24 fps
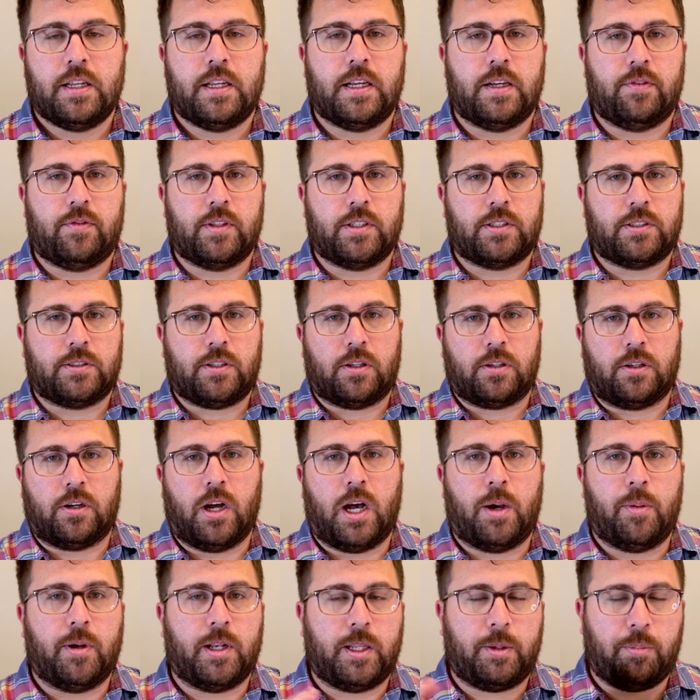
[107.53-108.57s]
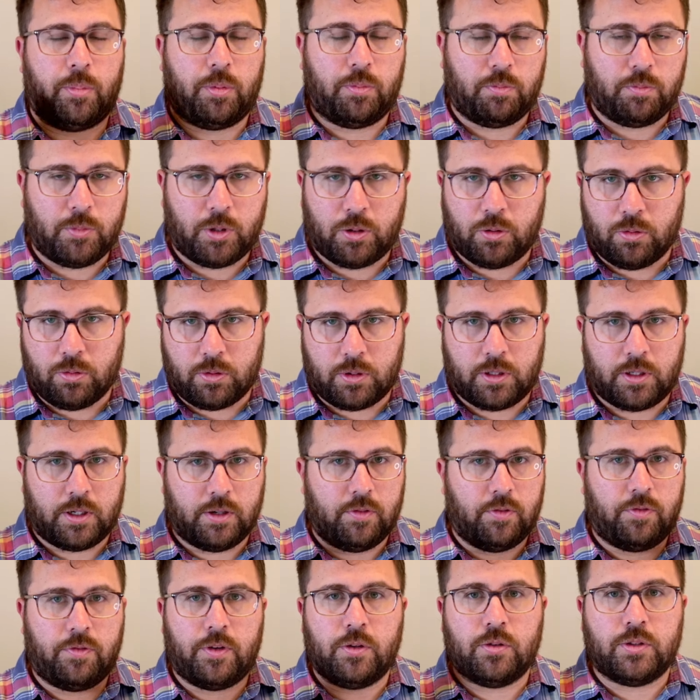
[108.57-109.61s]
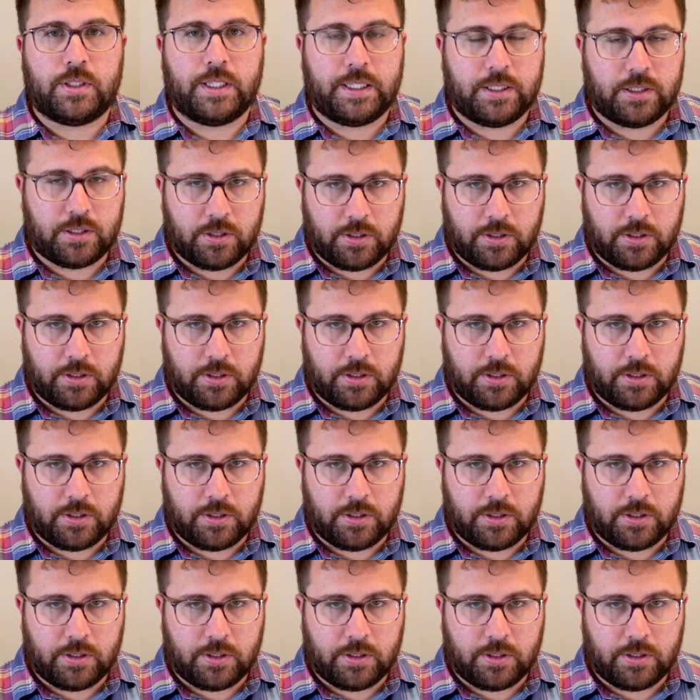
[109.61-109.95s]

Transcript: If this is all gobbly confusing